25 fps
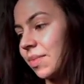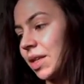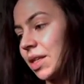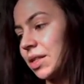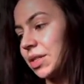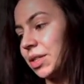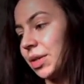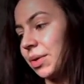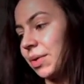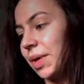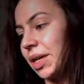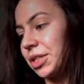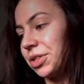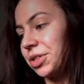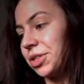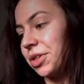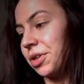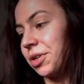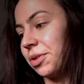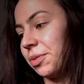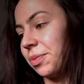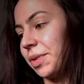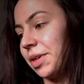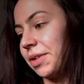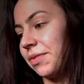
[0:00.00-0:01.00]
So I
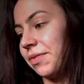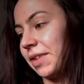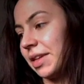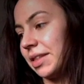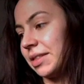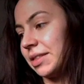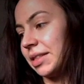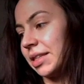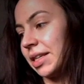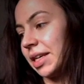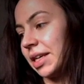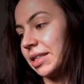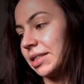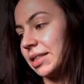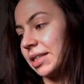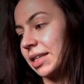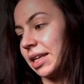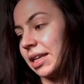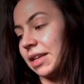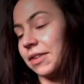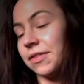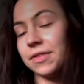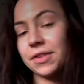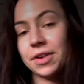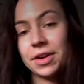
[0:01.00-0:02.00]
shan't be investigating
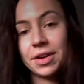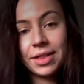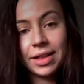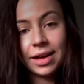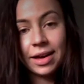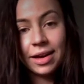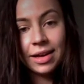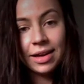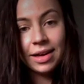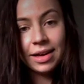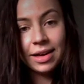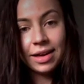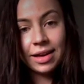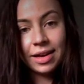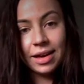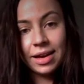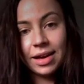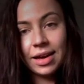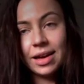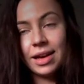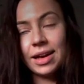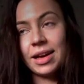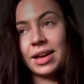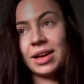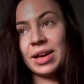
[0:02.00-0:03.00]
any further.
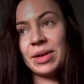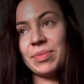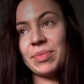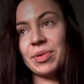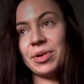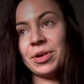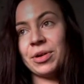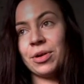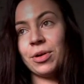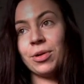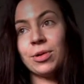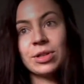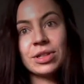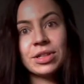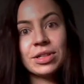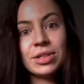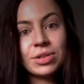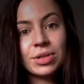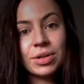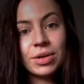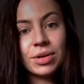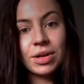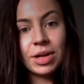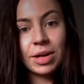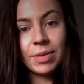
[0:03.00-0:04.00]
Uh, but all this
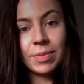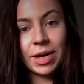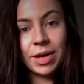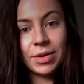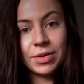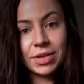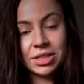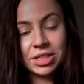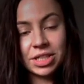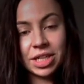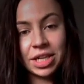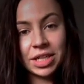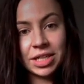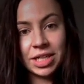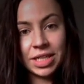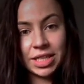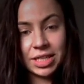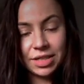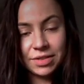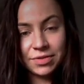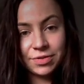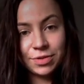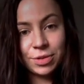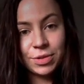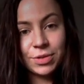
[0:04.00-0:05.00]
talk about the
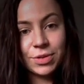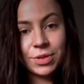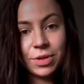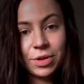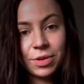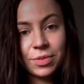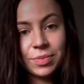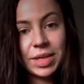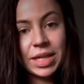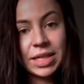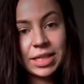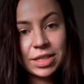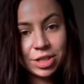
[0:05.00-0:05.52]
J94's got me